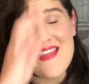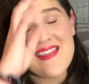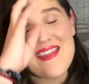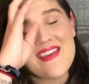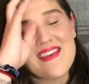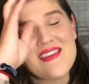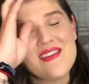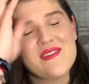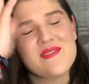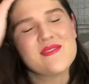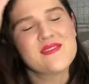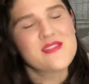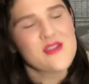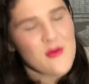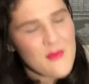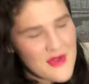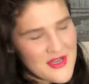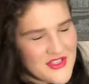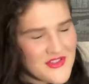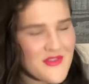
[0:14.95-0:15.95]
Thank you
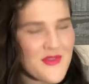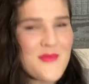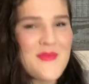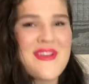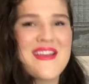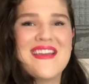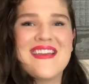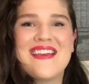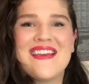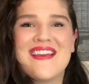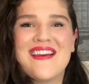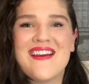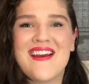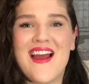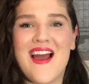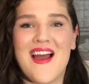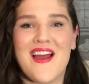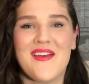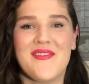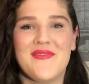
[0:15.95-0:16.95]
so much for being
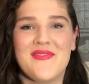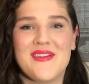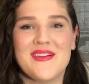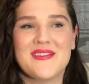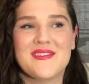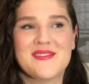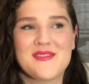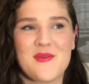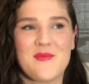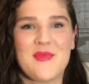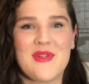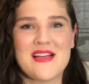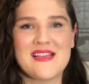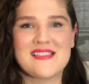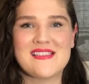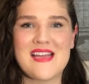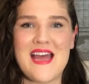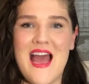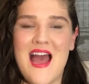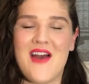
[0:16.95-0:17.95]
here. I feel so
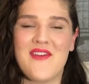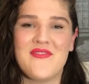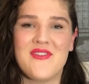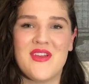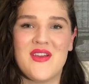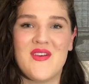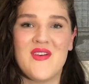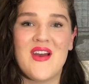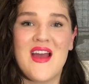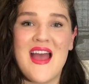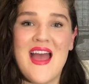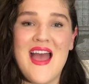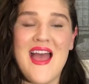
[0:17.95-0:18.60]
blessed to have you,